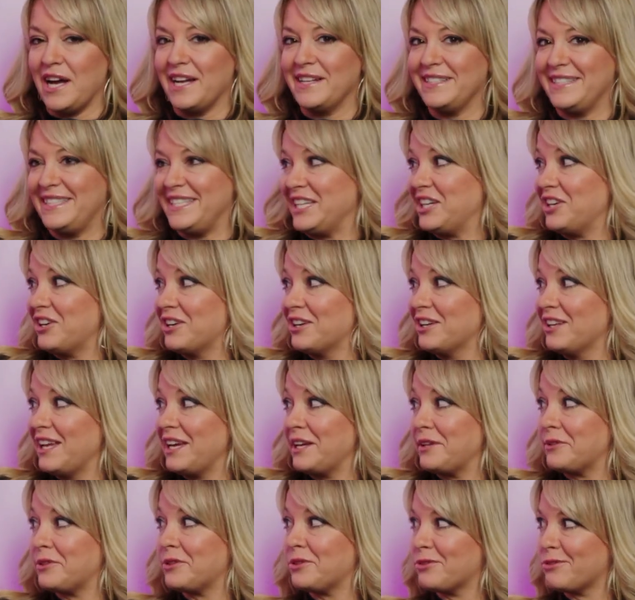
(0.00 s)
dinner
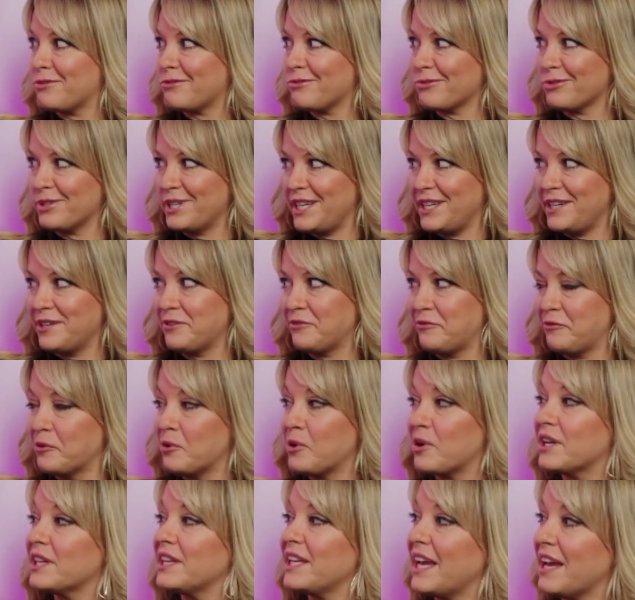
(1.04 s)
3 or 4
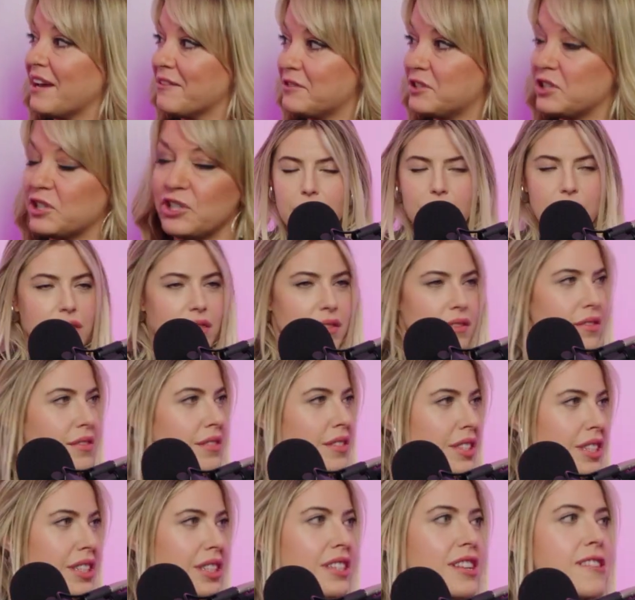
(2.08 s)
in the afternoon.
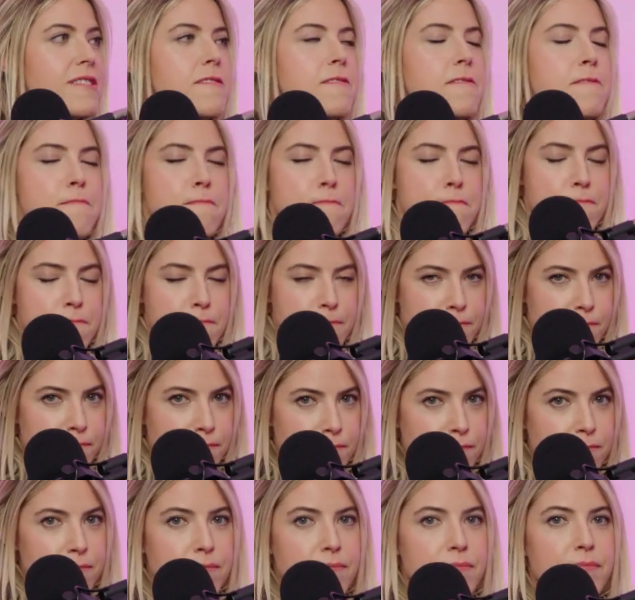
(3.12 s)
So if I'm doing
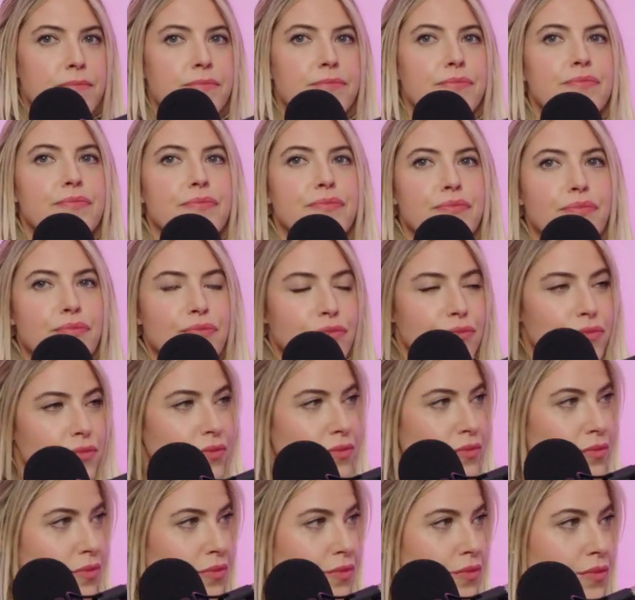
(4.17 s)
like a fasting
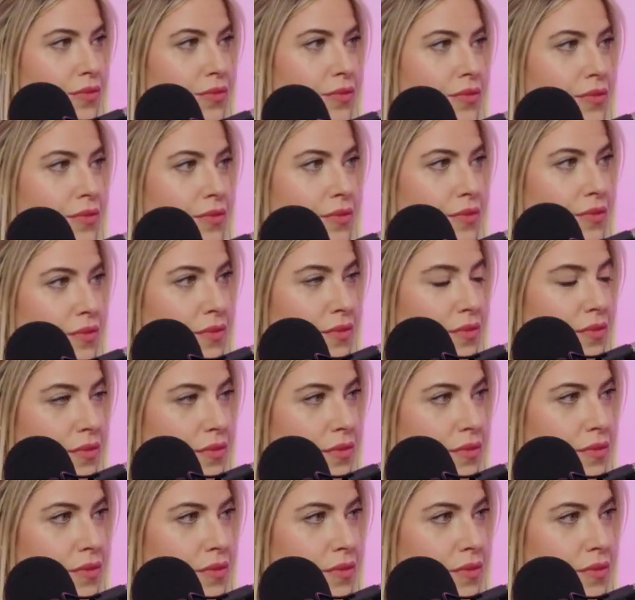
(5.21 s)
type, time